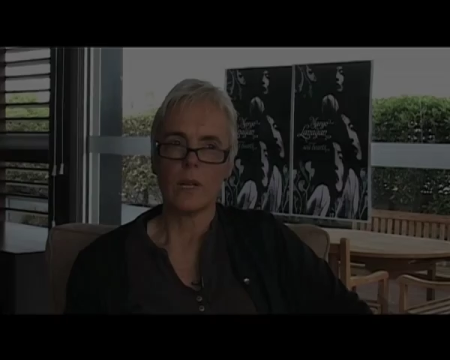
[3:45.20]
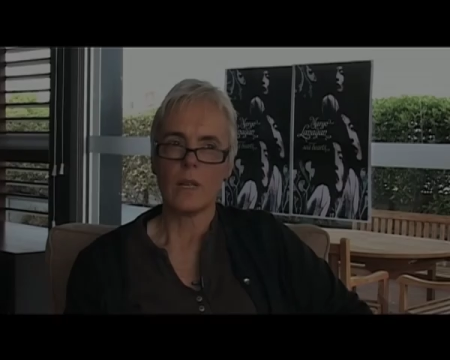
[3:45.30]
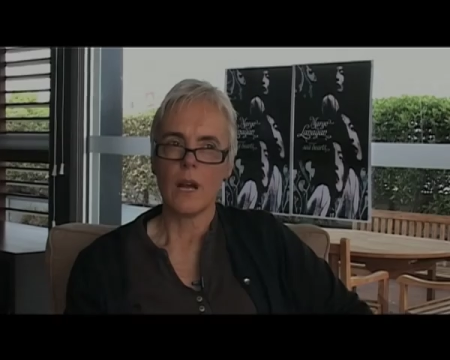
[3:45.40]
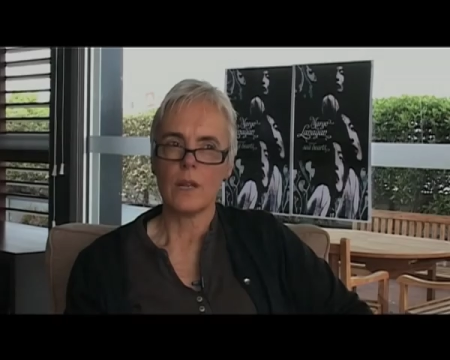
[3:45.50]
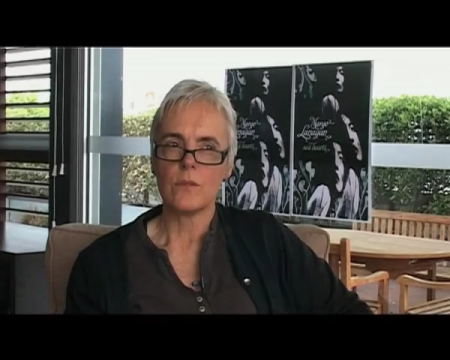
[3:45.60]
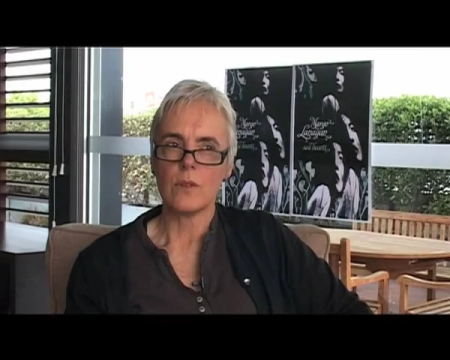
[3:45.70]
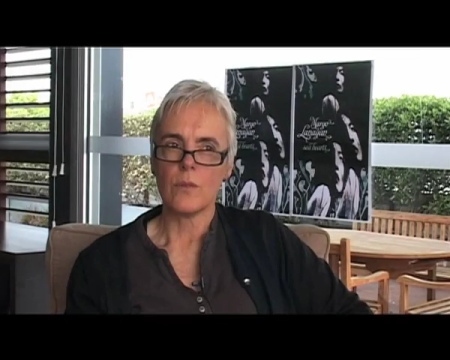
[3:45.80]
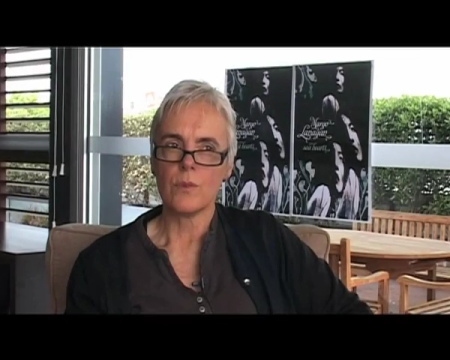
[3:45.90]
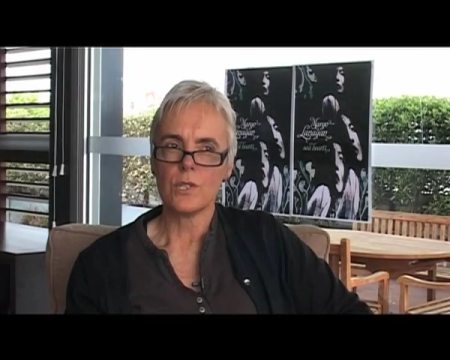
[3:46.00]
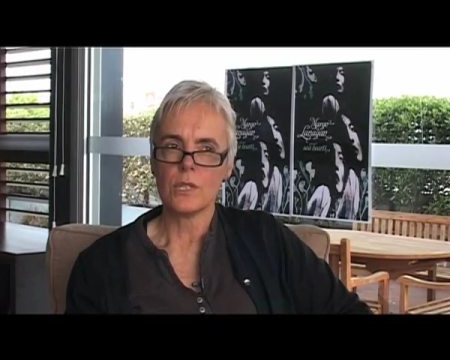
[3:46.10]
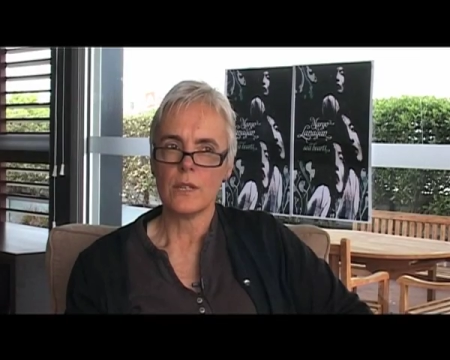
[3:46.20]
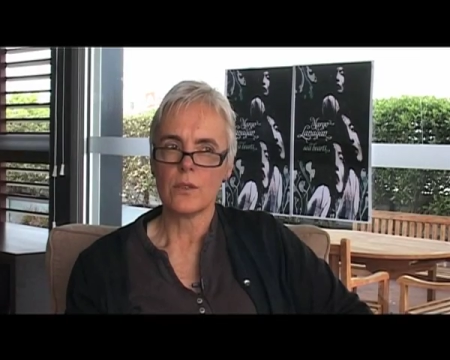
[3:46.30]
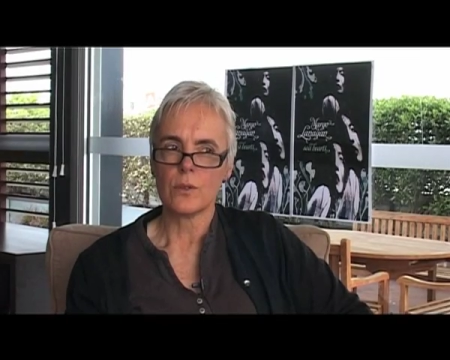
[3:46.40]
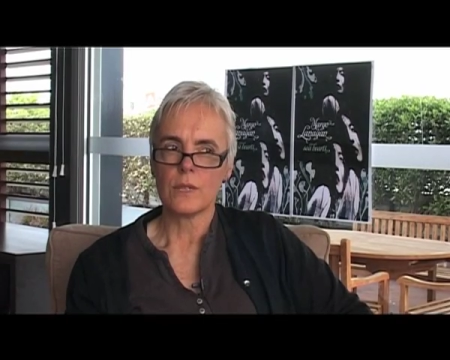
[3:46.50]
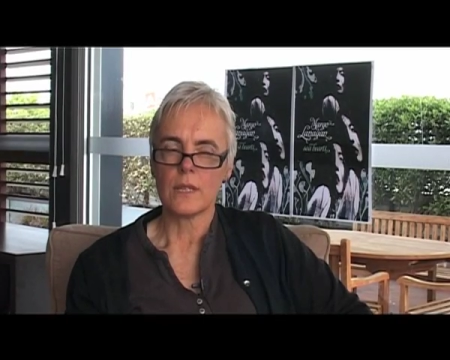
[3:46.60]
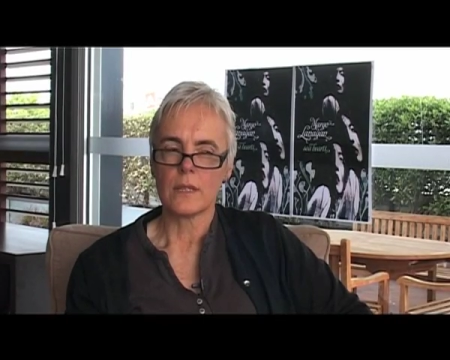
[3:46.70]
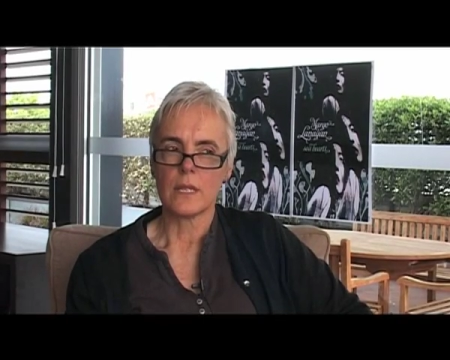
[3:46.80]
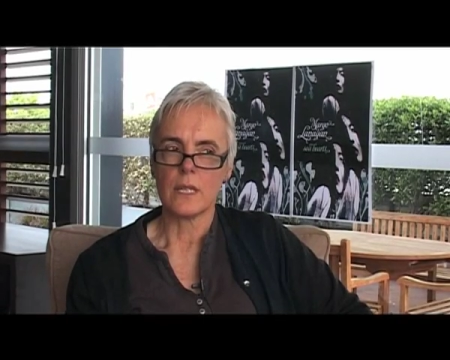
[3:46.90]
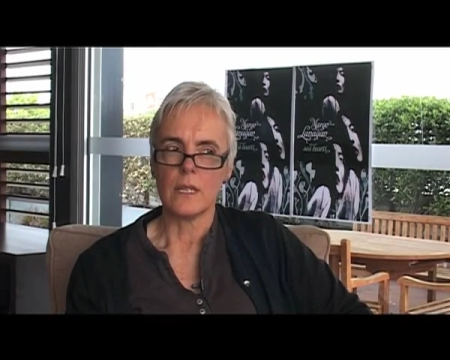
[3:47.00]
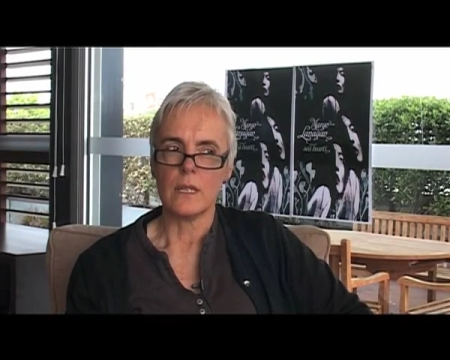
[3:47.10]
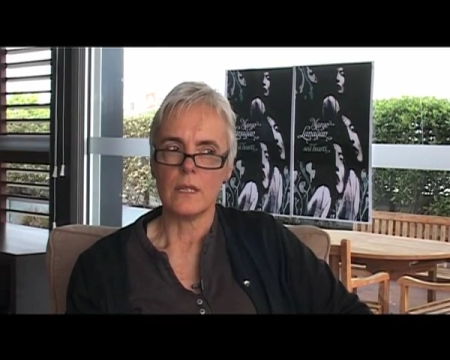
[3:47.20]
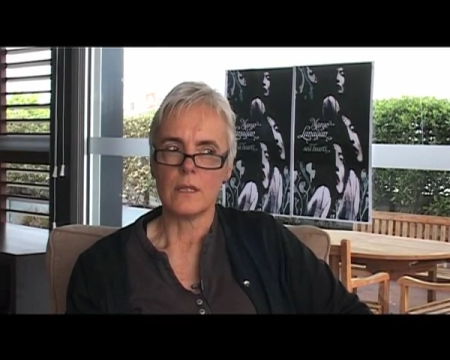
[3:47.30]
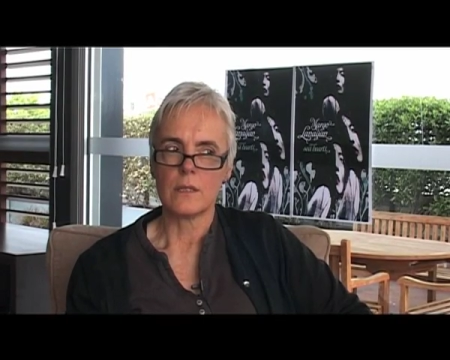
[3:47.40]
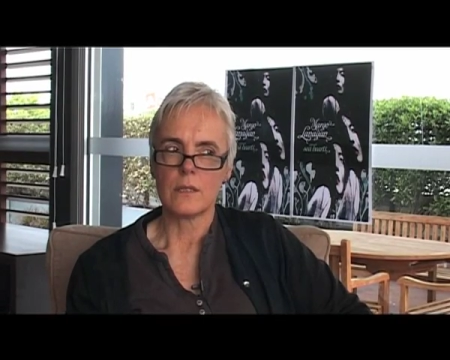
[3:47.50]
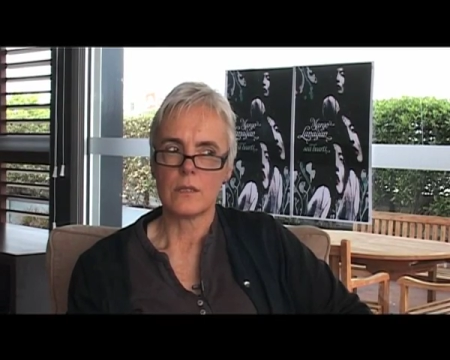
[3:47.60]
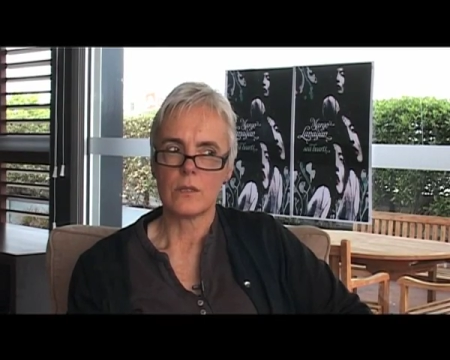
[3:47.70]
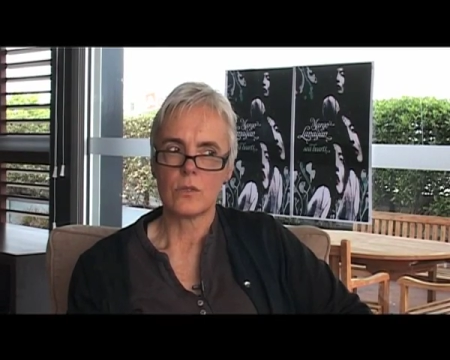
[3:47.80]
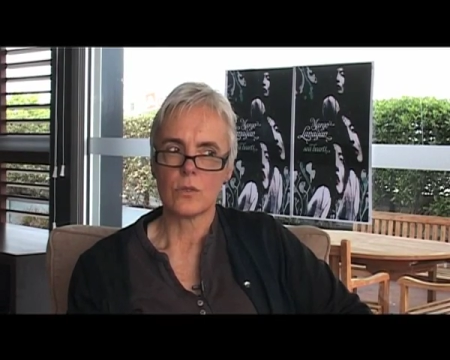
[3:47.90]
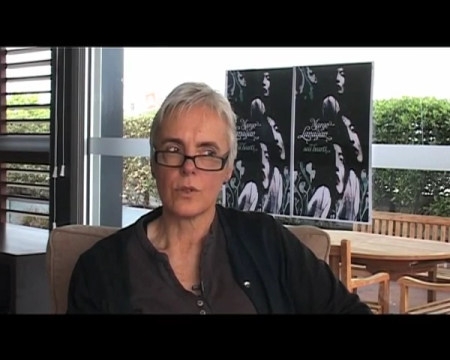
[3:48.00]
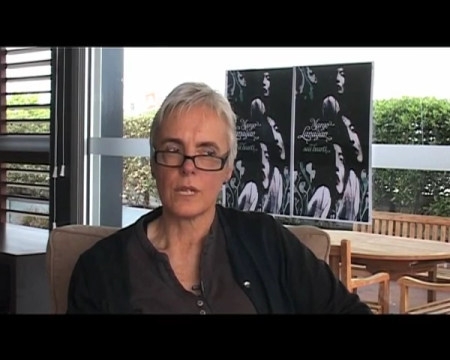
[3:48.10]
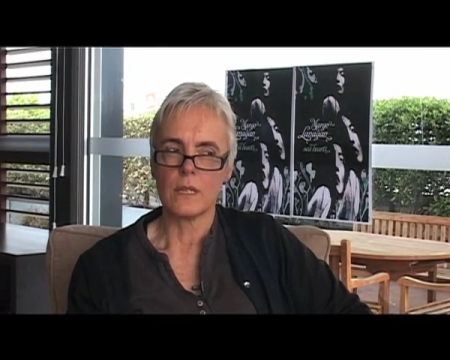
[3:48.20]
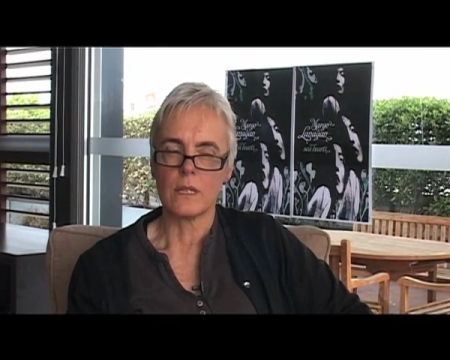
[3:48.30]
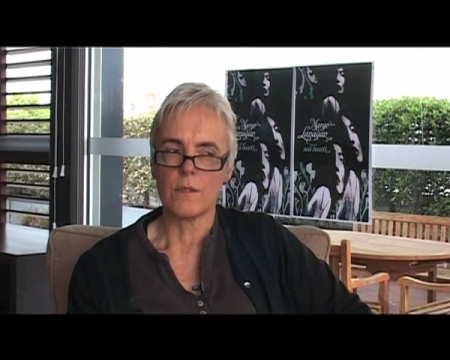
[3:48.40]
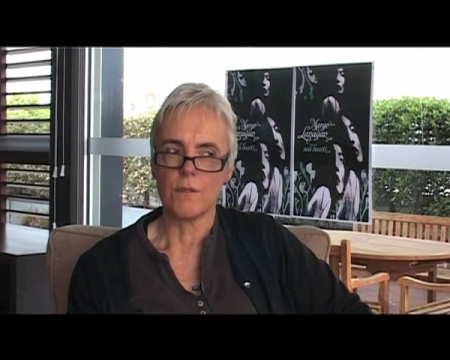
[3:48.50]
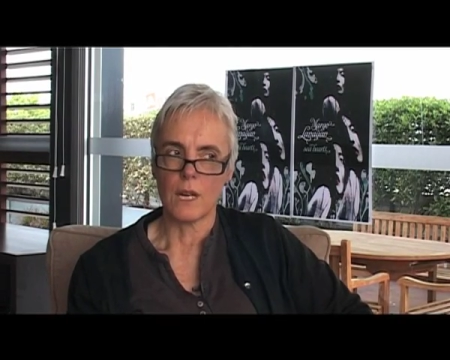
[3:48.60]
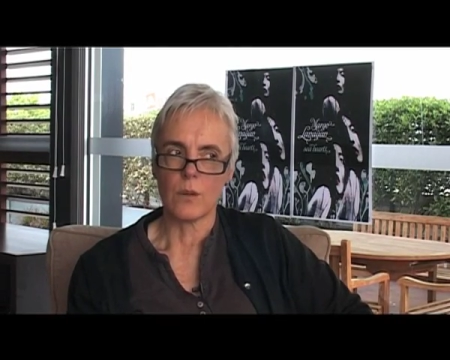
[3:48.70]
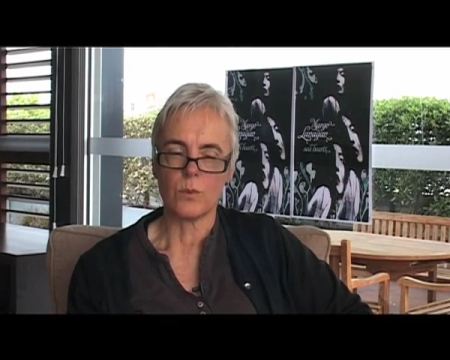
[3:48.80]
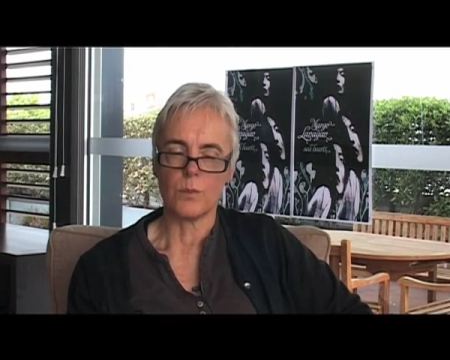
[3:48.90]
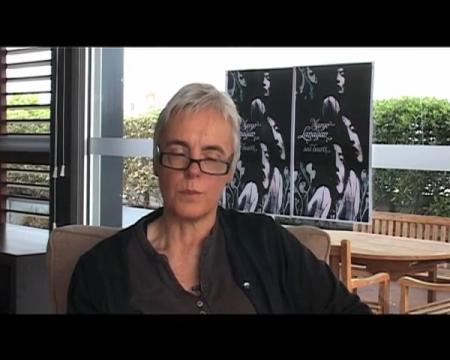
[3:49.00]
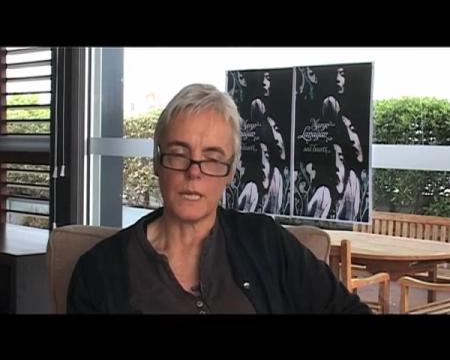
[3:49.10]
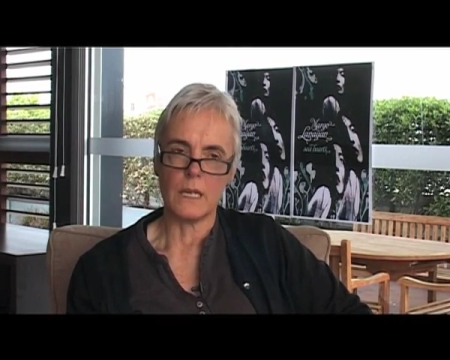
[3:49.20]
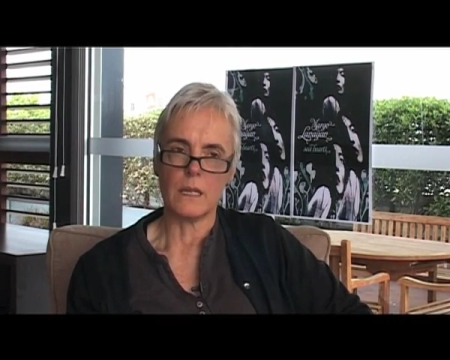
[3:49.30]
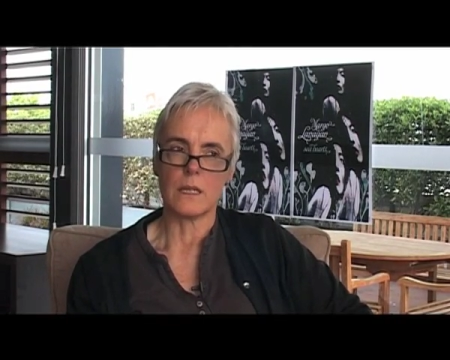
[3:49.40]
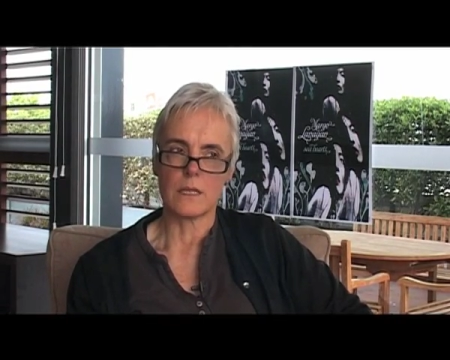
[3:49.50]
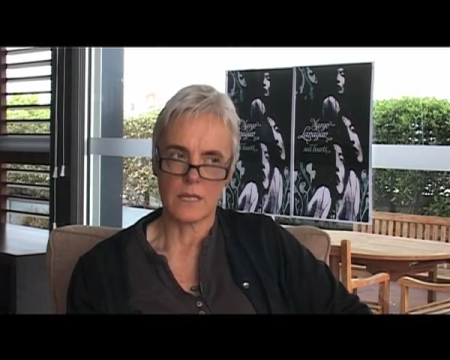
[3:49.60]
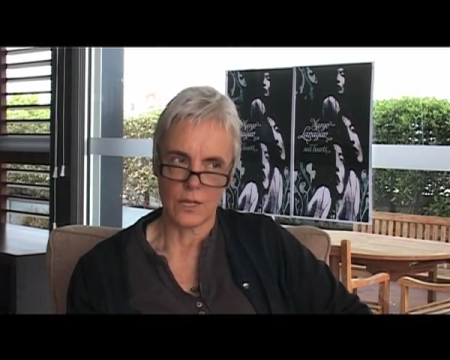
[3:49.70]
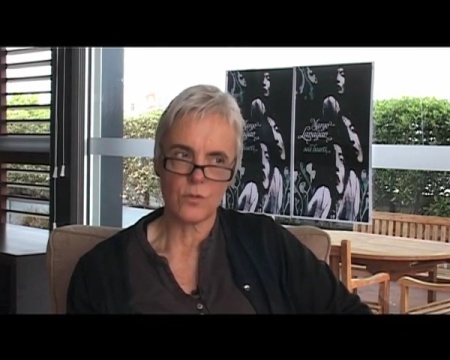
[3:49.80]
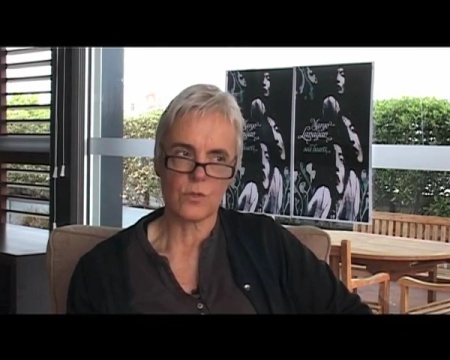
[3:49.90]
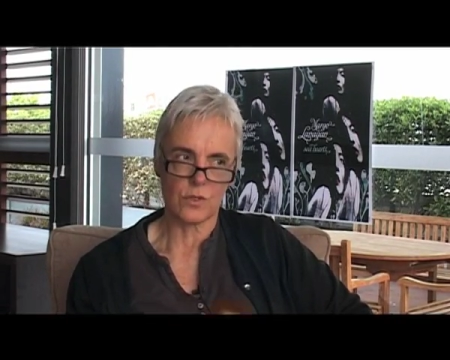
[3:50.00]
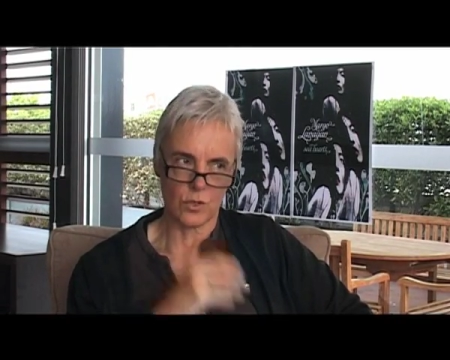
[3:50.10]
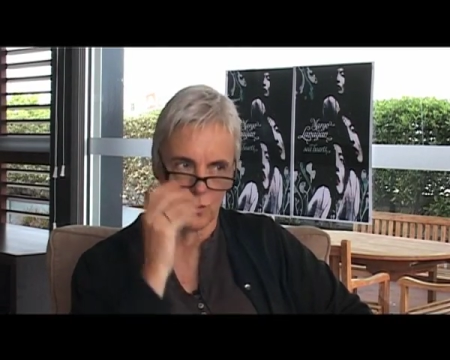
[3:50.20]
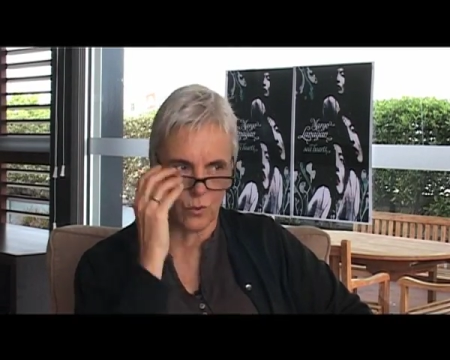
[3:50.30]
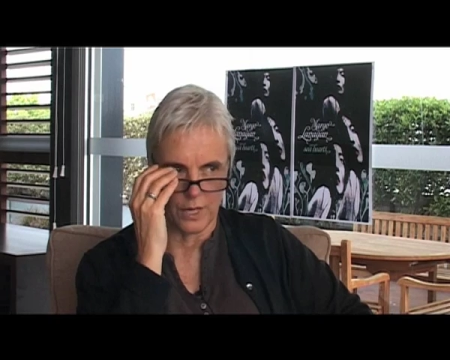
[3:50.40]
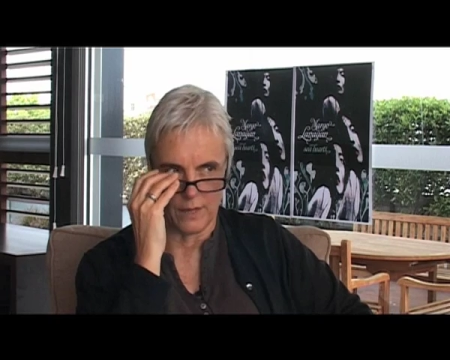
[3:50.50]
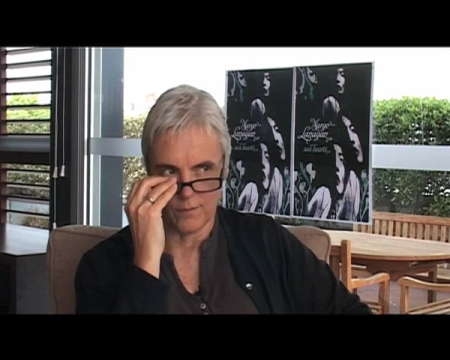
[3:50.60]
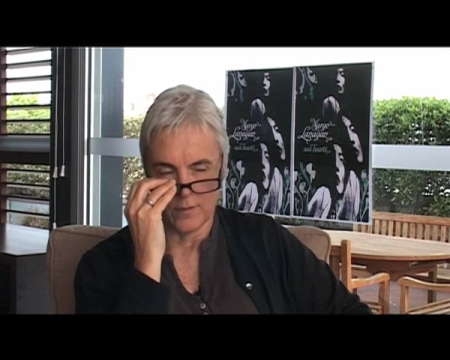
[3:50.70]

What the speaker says: I originally thought that the story in the novella would be the central story